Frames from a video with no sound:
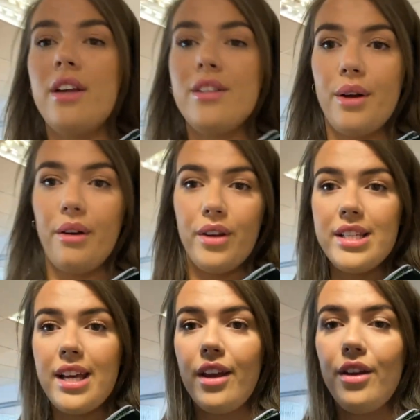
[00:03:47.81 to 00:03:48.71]
So I'm going
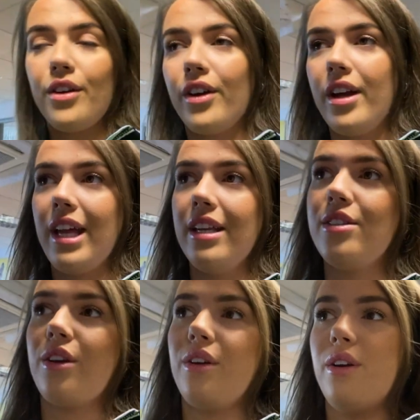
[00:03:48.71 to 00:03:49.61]
to take you now
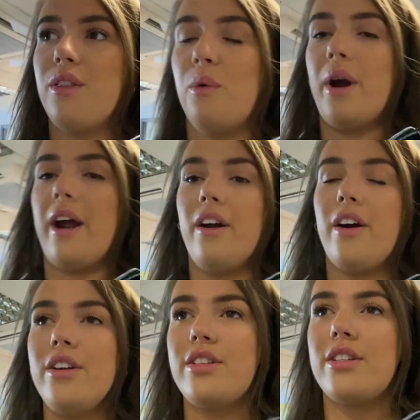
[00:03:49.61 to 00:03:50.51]
into the
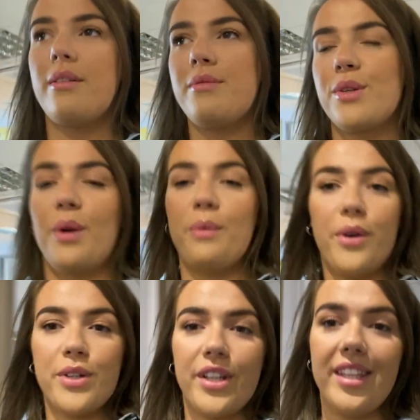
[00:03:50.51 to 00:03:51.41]
warehouse. I'm just going to
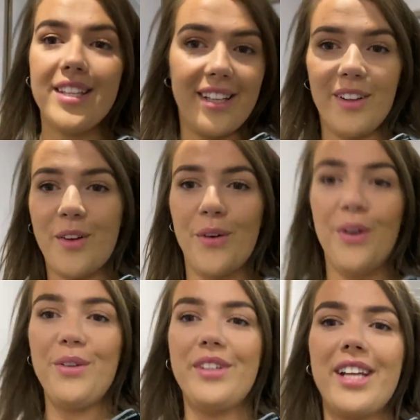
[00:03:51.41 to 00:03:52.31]
walk down this little
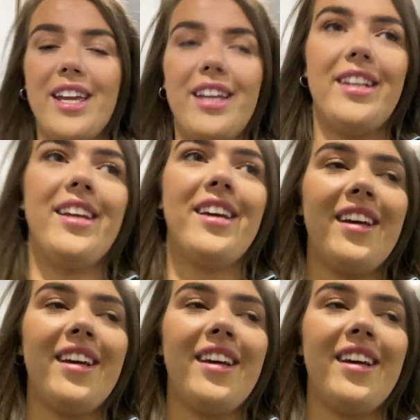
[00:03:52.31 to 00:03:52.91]
corridor again.